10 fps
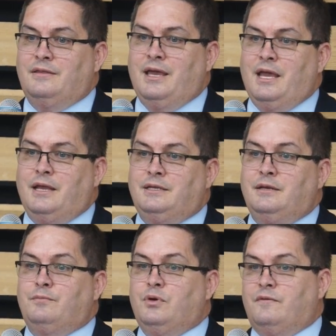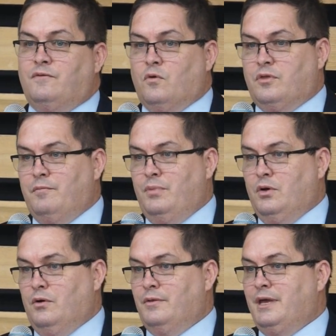They didn't put forth a
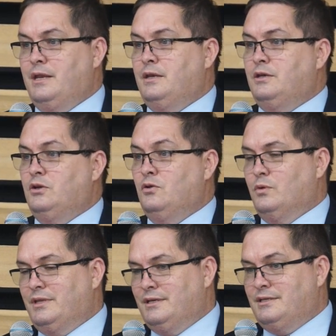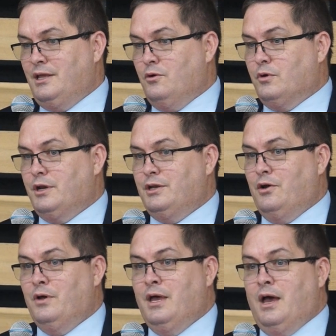bill. They didn't do what they said they were going to do.